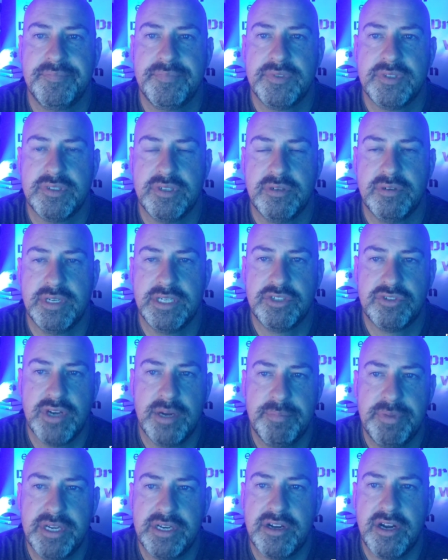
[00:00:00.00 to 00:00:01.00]
So
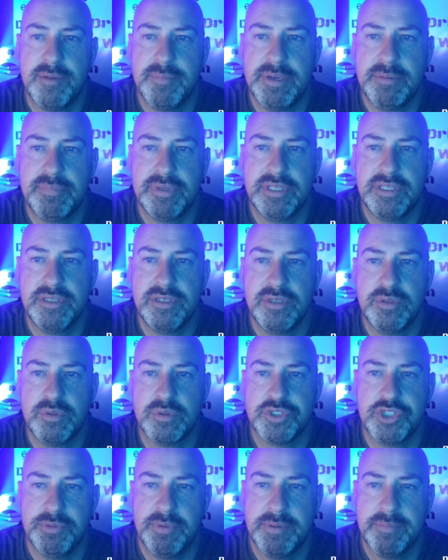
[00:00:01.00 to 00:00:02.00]
drop me a comment below or
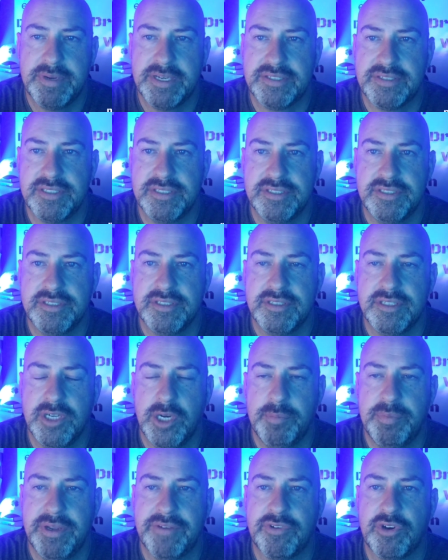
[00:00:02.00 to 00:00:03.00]
shoot me a message.
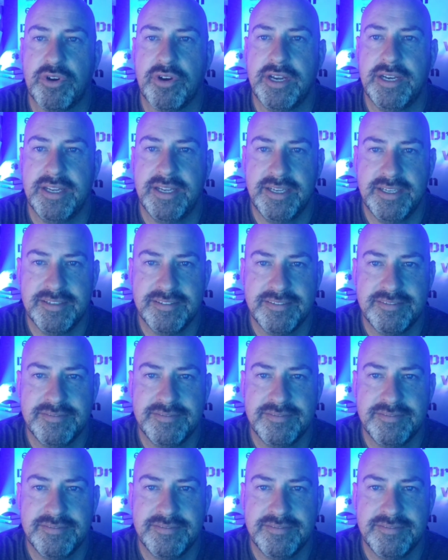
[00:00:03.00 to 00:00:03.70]
Hope you have a great day.